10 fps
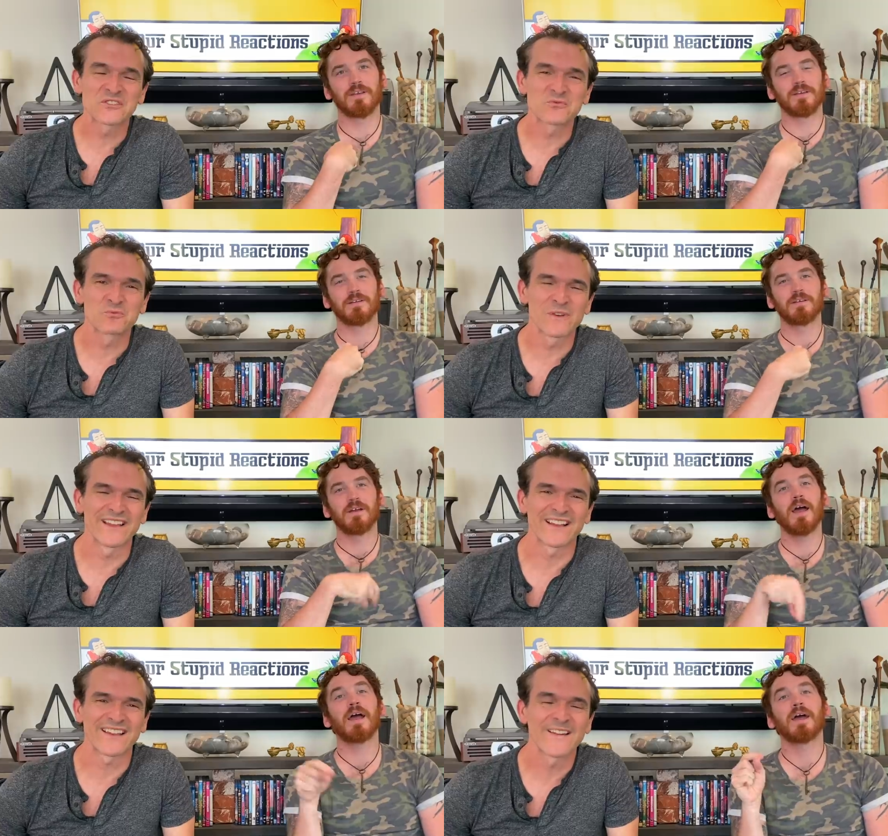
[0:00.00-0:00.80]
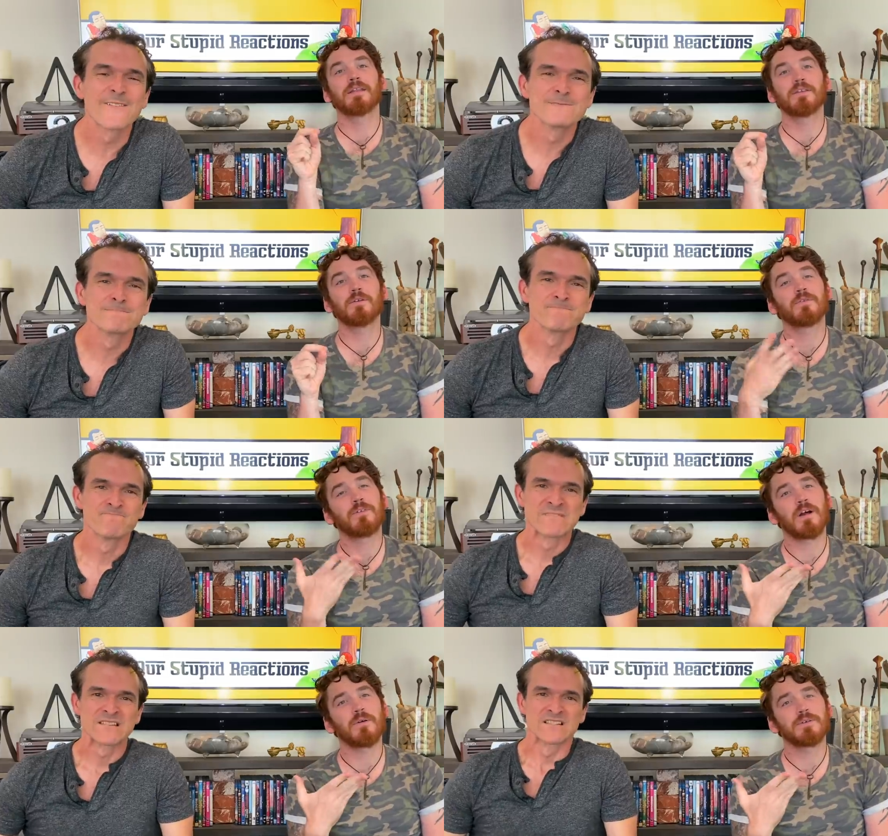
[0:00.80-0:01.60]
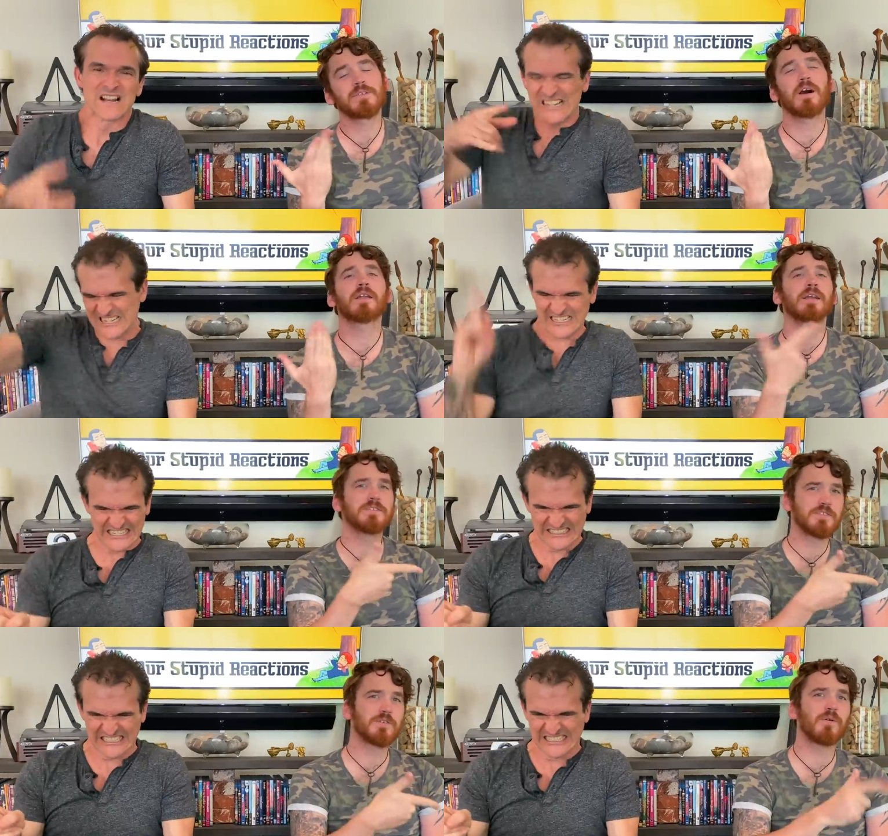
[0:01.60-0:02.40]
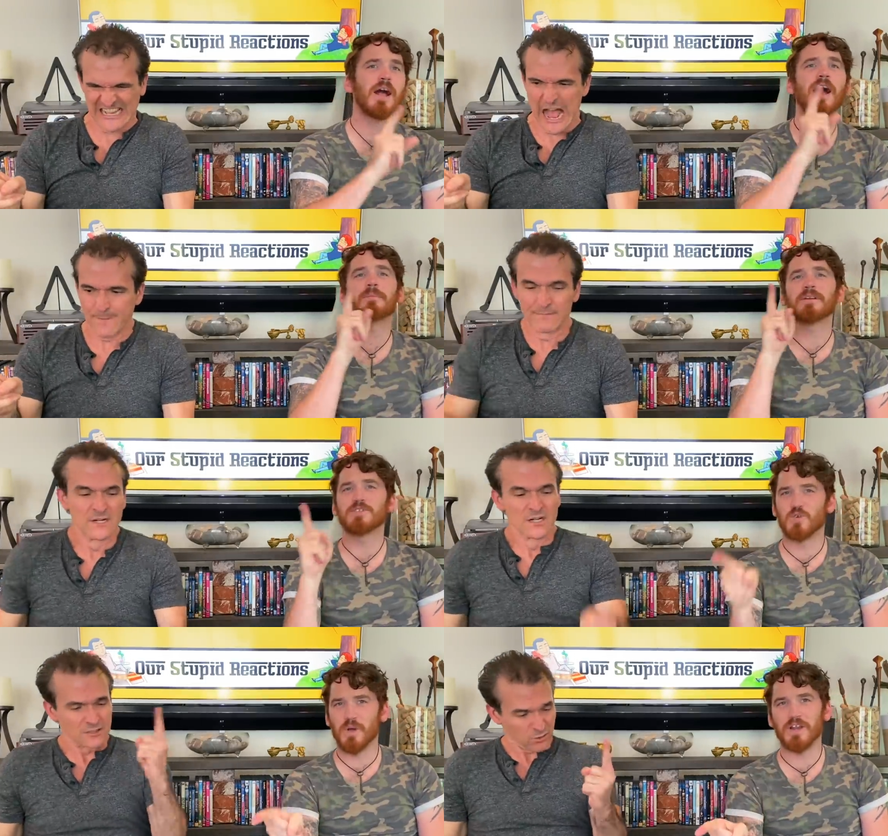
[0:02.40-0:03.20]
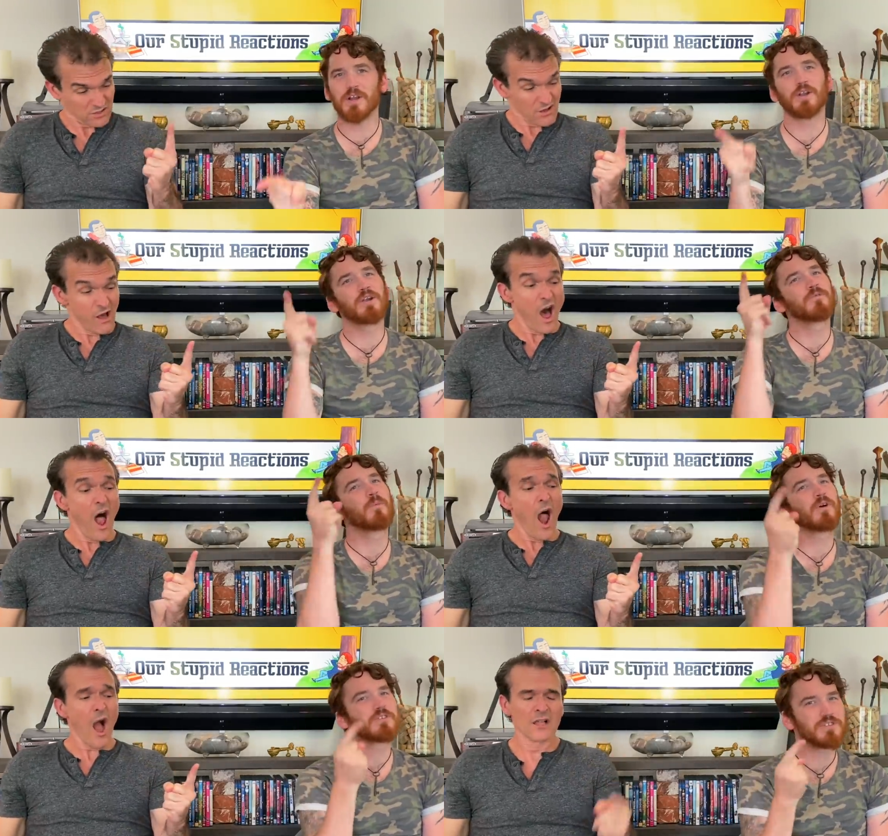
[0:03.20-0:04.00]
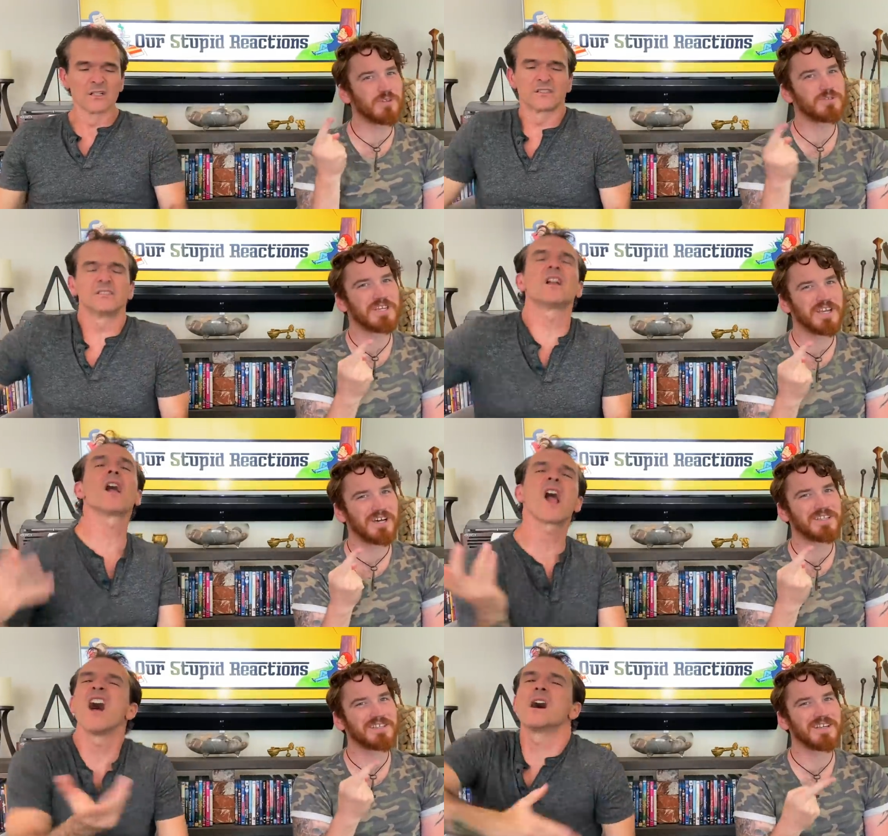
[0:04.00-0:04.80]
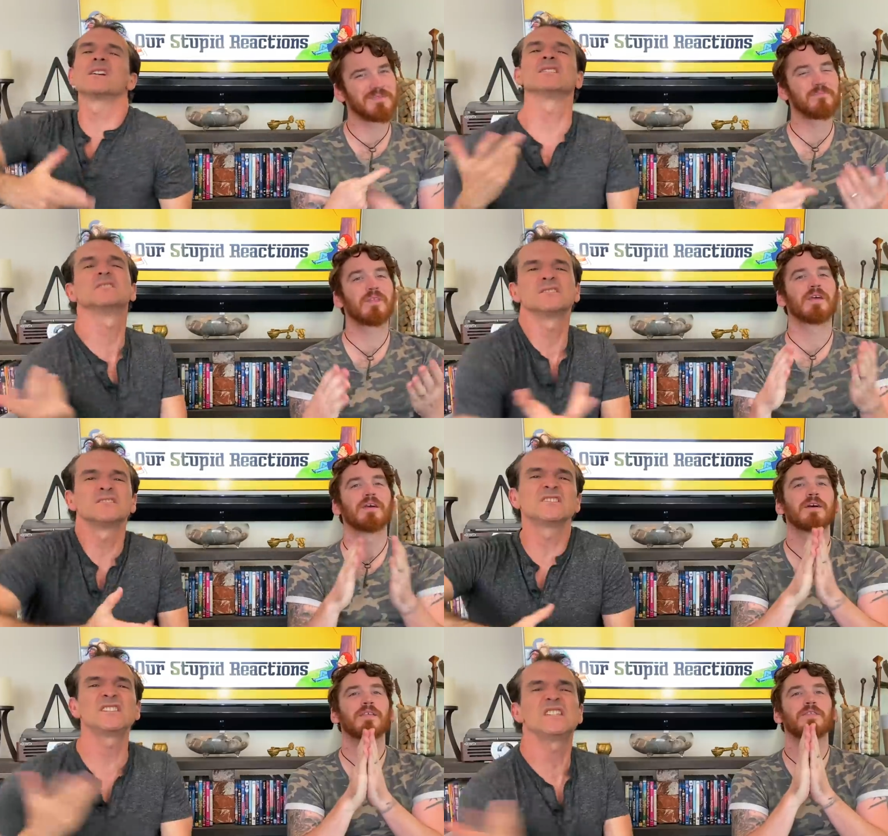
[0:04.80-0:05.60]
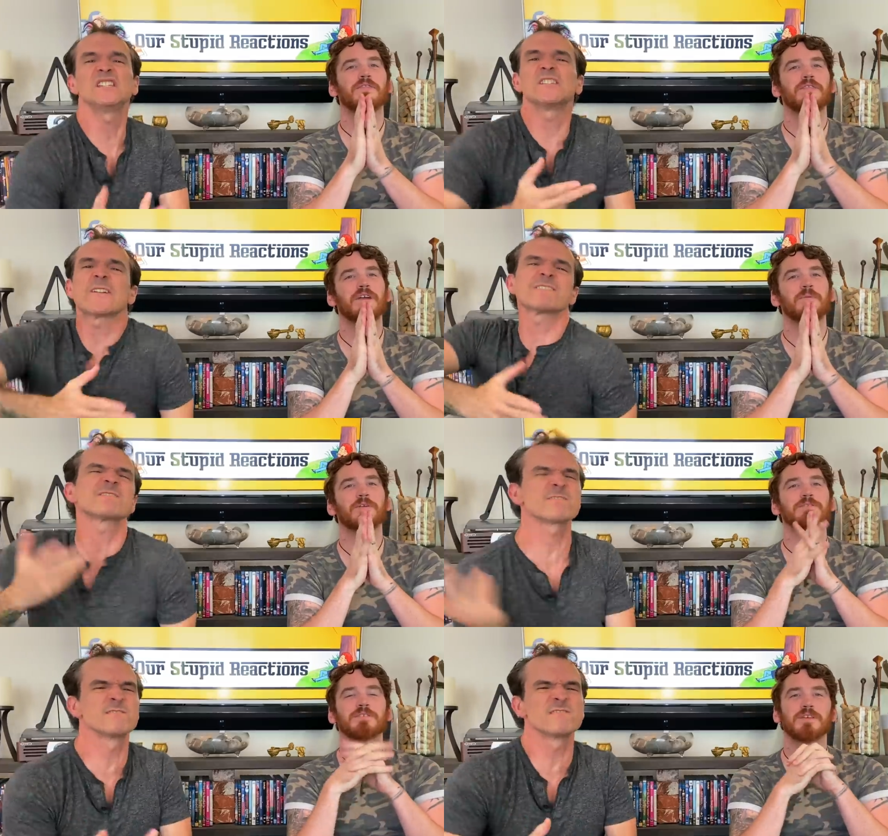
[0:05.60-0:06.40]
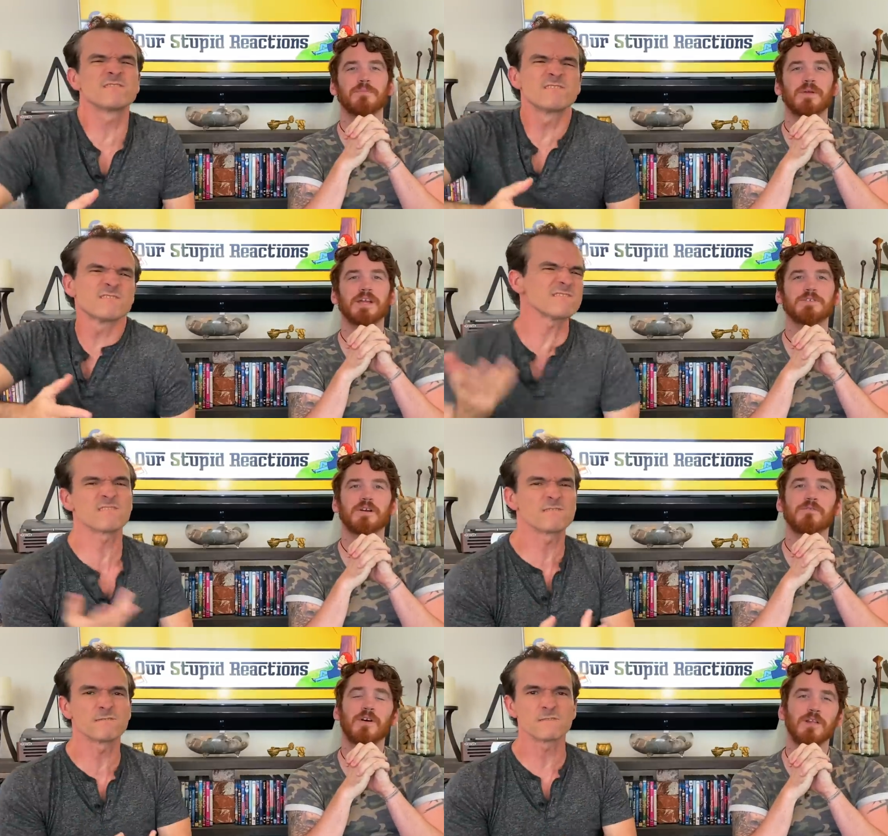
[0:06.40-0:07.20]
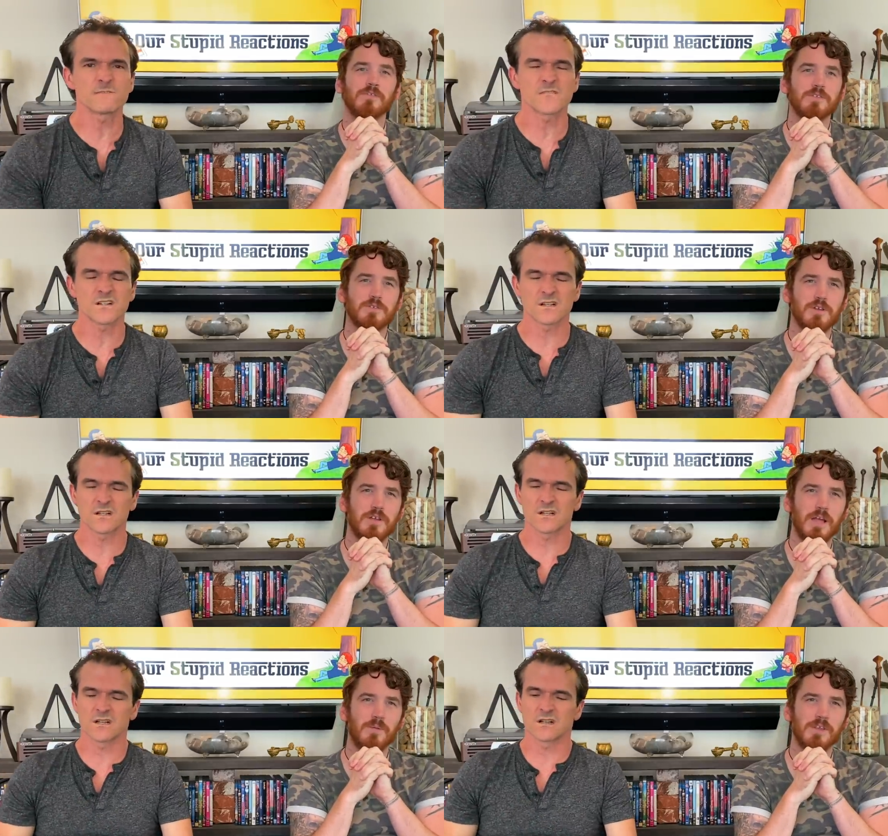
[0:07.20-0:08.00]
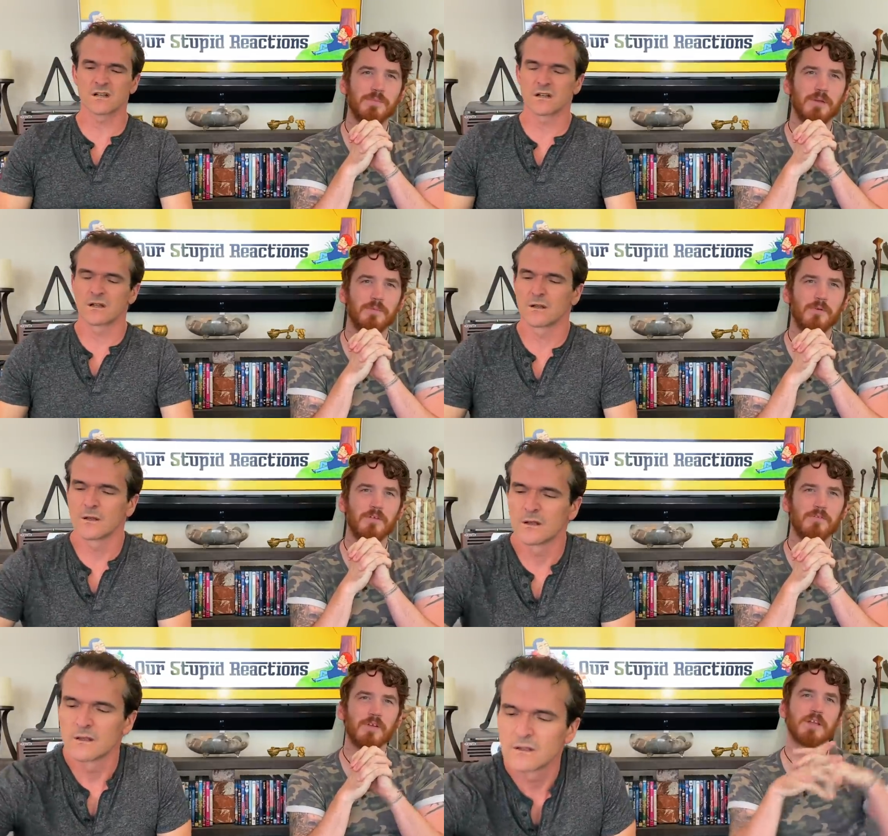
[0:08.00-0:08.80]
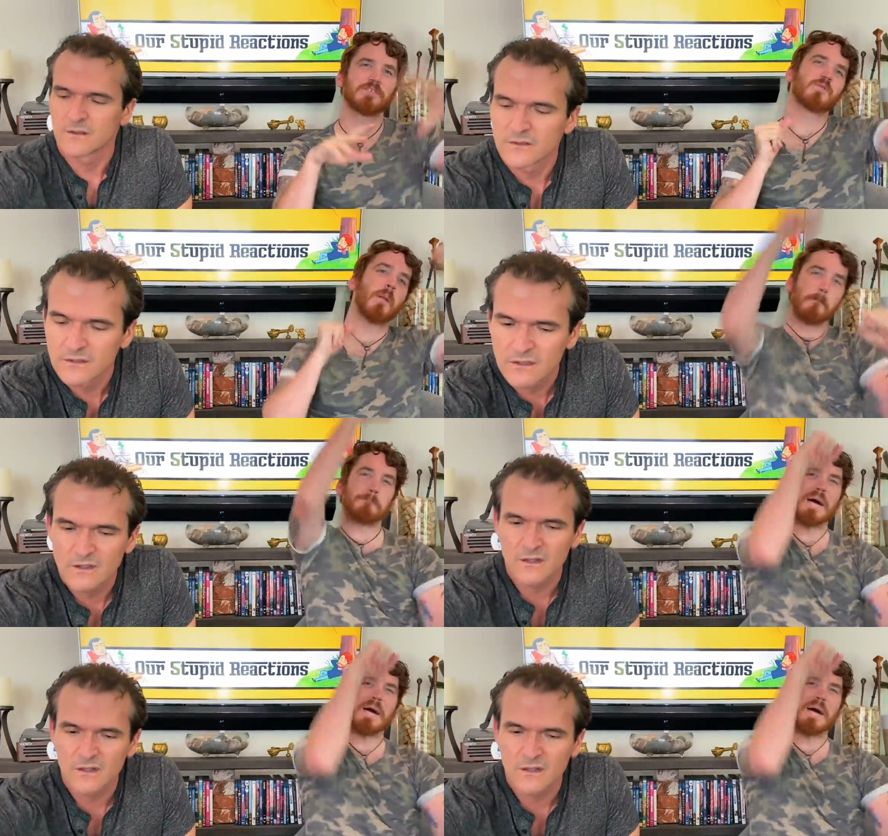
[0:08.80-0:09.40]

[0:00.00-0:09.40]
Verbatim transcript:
Speaker 1: is Rick. And you can follow us on Instagram and Twitter for more juicy content. It's so thank you for us on Patreon. Follow us on Twitter account, ring the bell to follow the notification squad.